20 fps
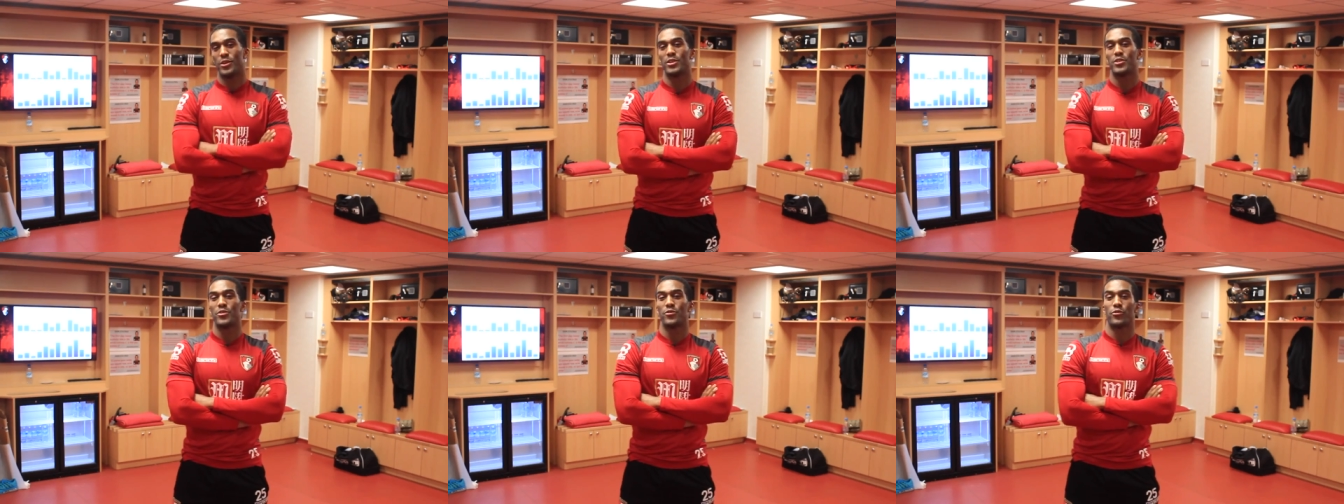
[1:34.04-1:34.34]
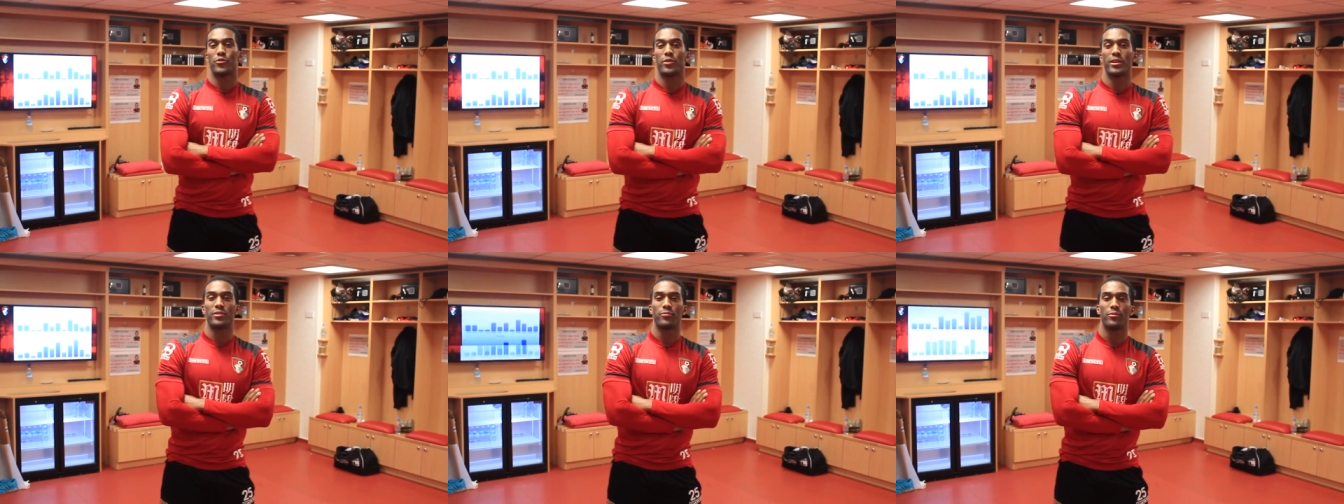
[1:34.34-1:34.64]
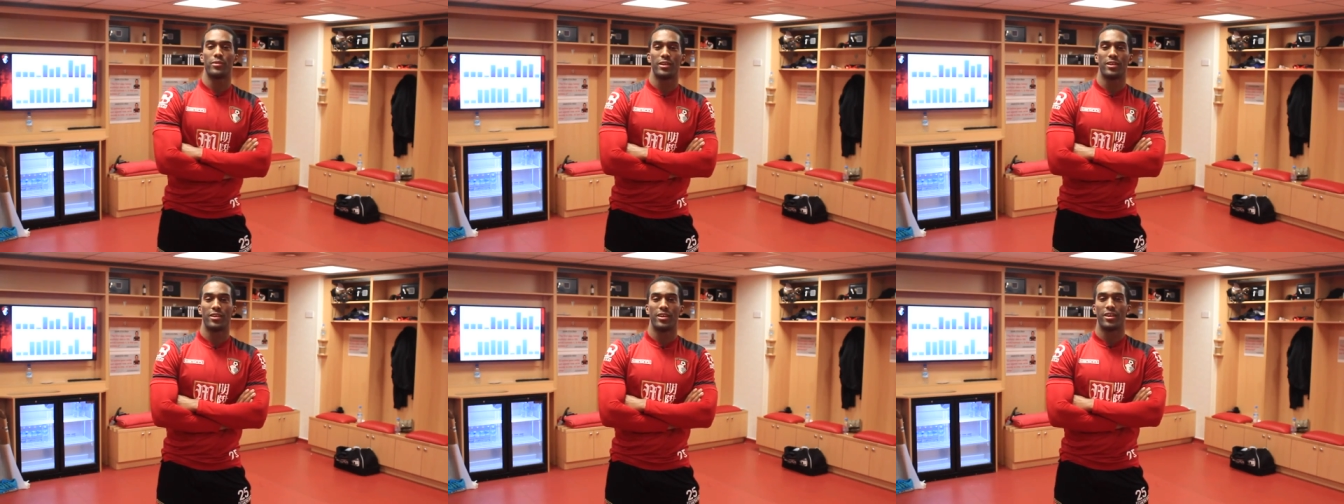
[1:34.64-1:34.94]
You and your
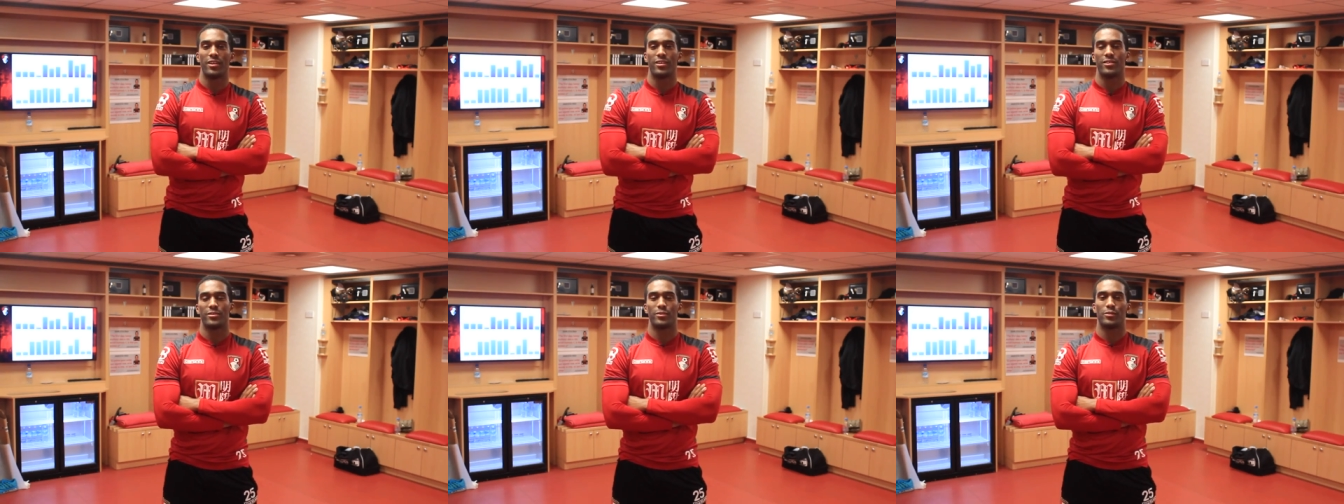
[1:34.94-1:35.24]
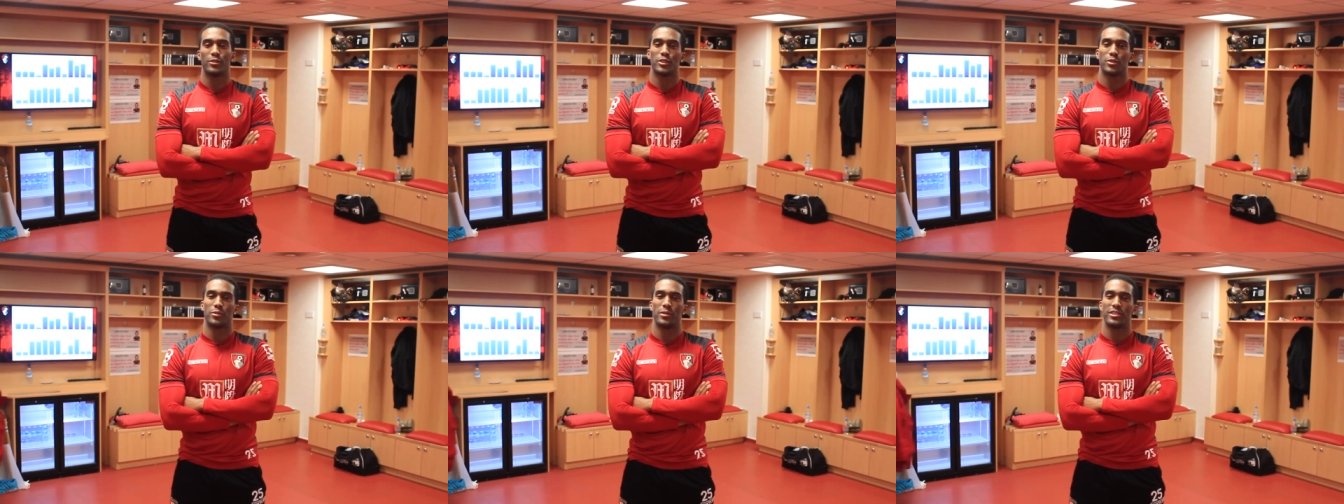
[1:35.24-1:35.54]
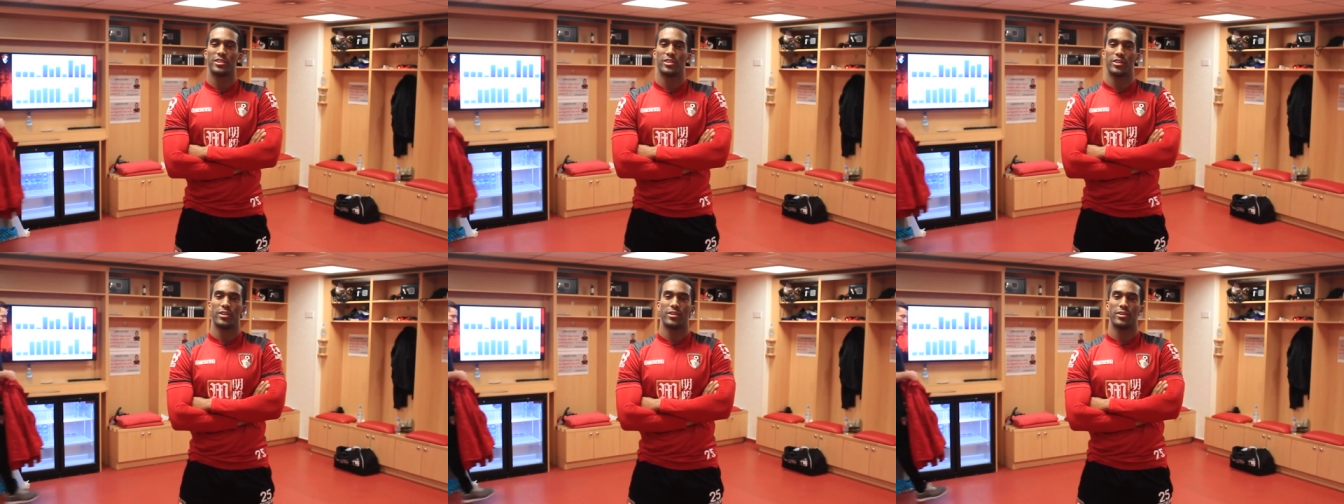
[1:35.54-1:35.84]
friend will also
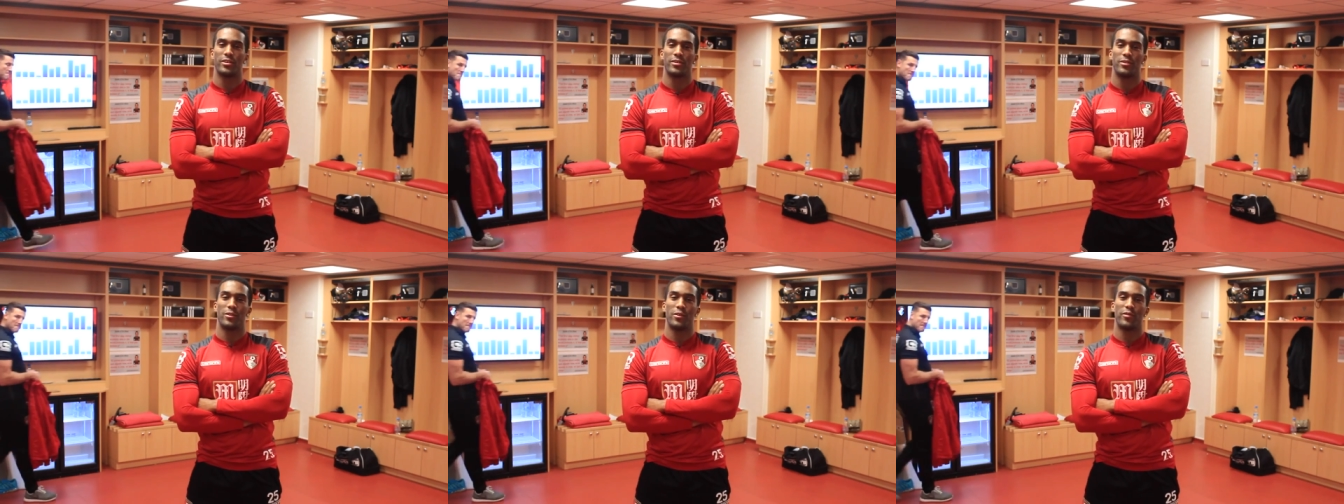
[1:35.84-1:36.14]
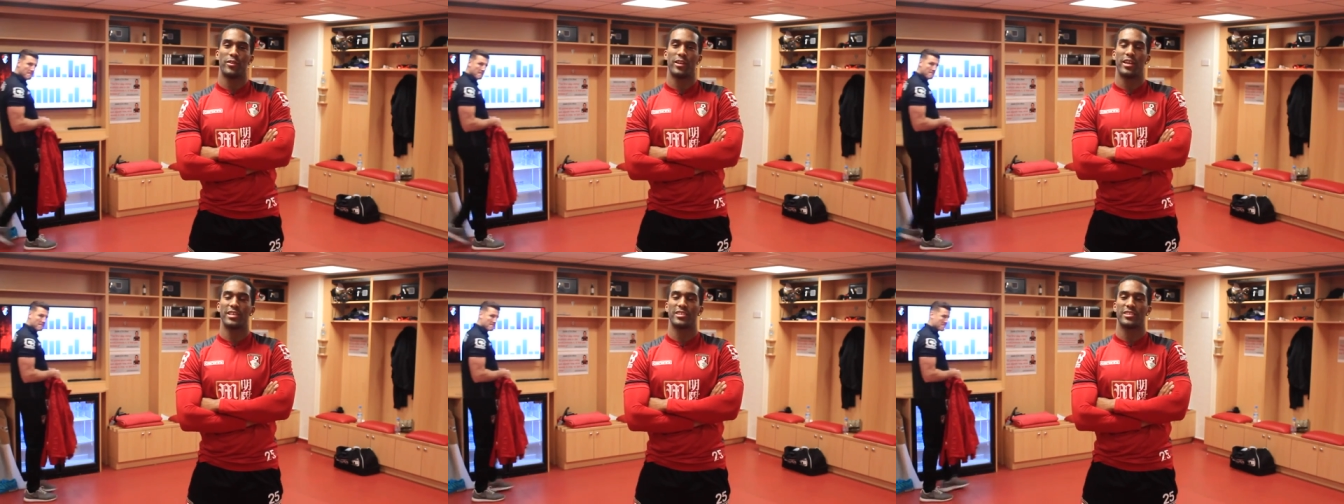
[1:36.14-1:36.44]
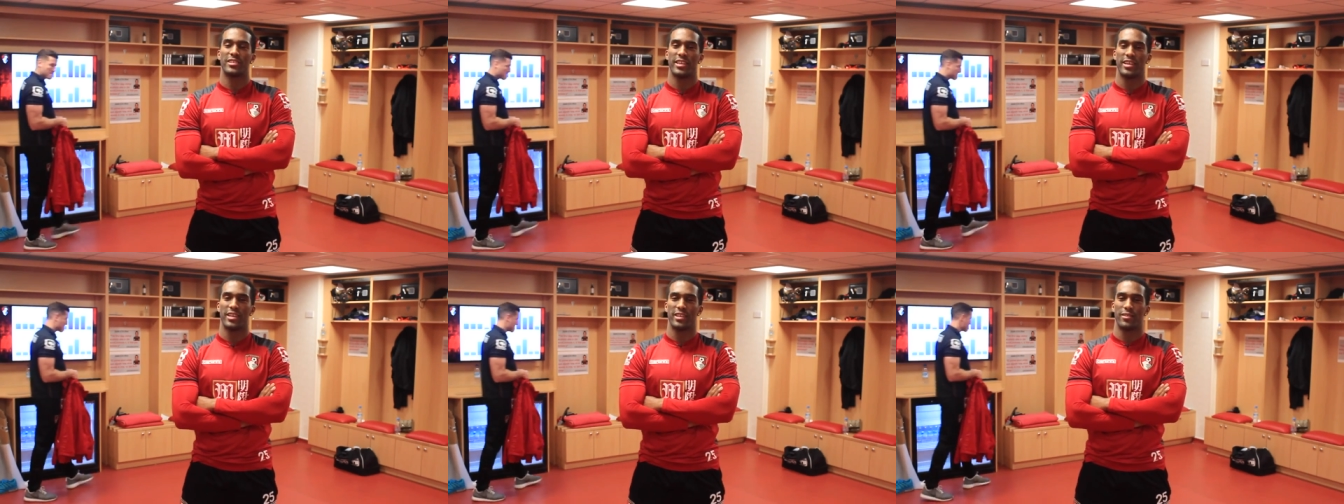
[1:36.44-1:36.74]
enjoy an
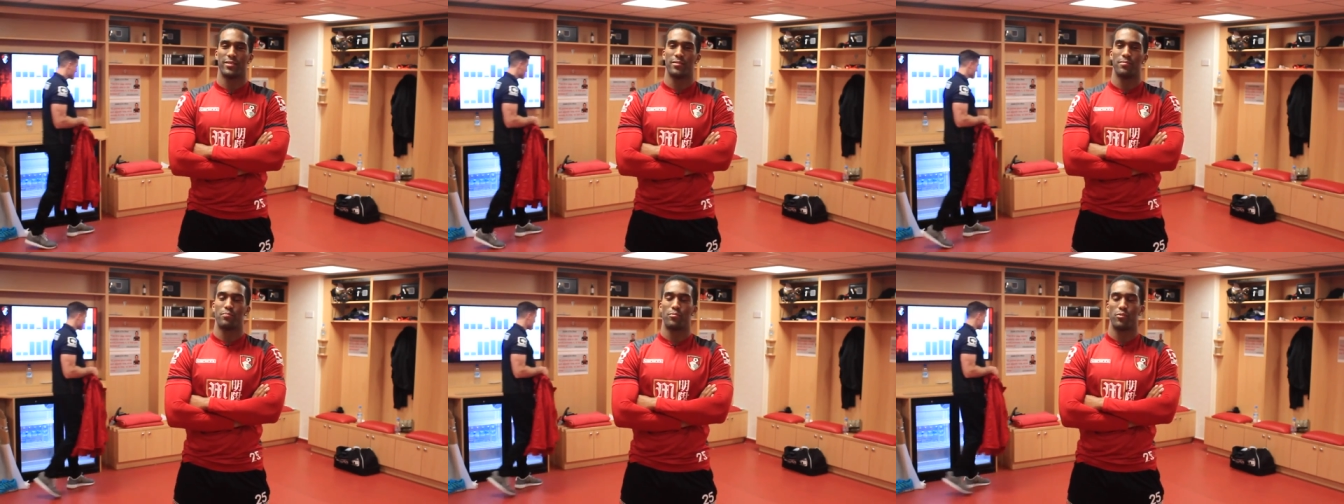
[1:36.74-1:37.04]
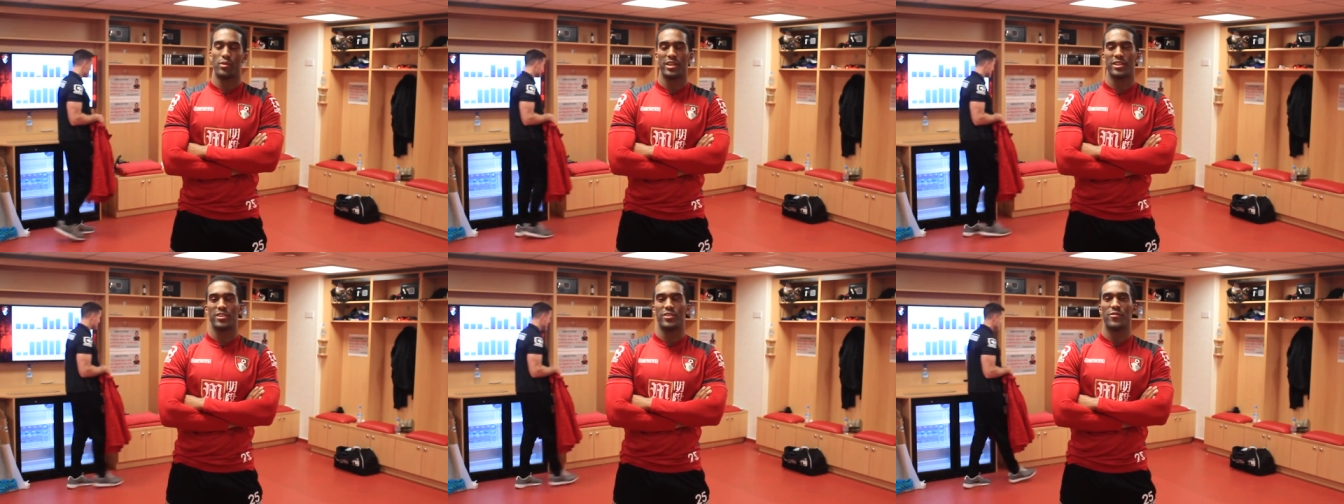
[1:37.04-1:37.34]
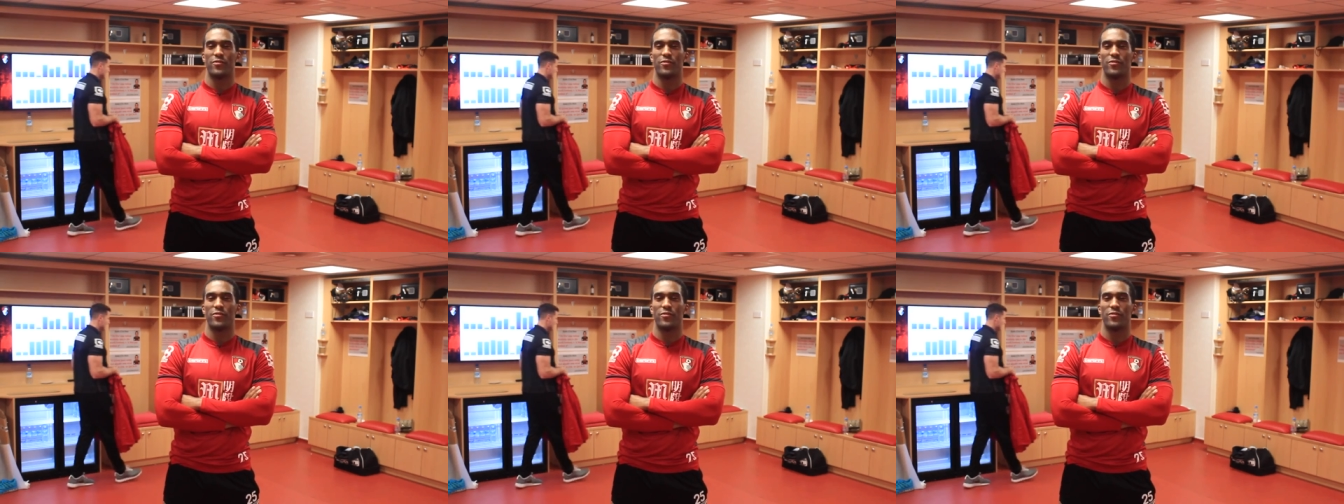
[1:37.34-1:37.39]
overnight stay at the brand